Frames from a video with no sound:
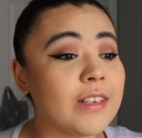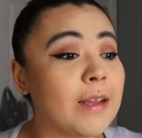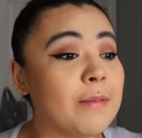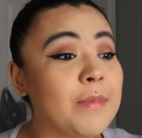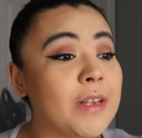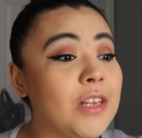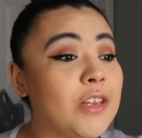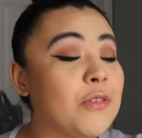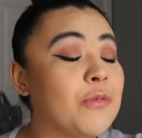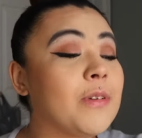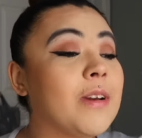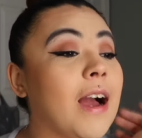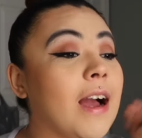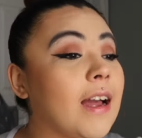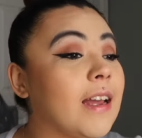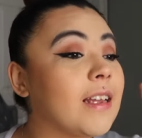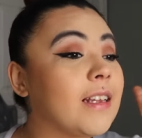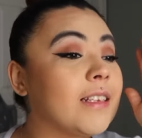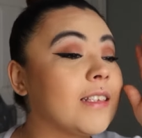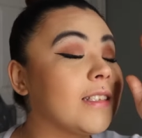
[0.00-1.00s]
I mean you
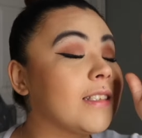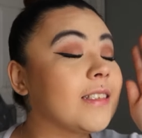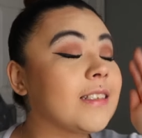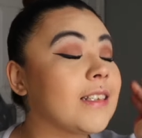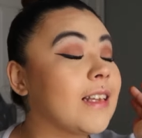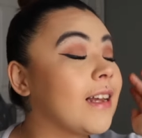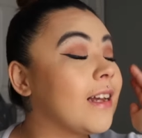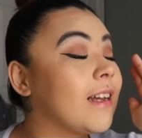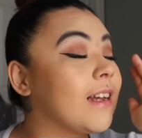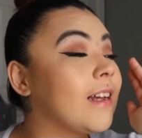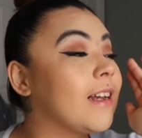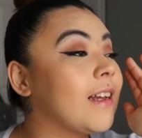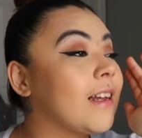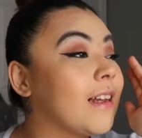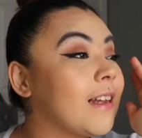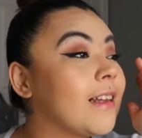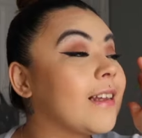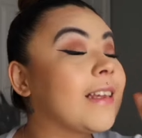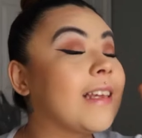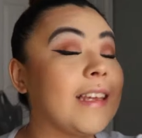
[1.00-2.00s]
guys
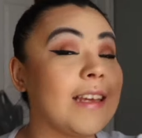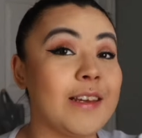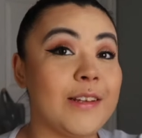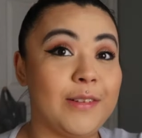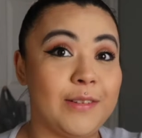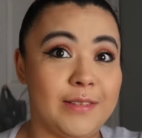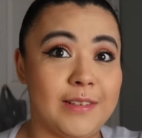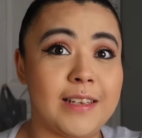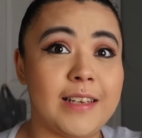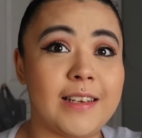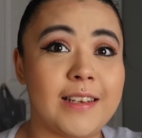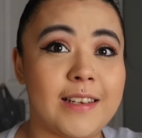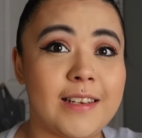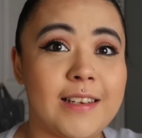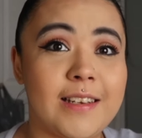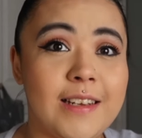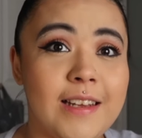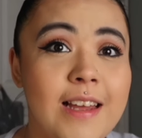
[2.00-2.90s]
killed it.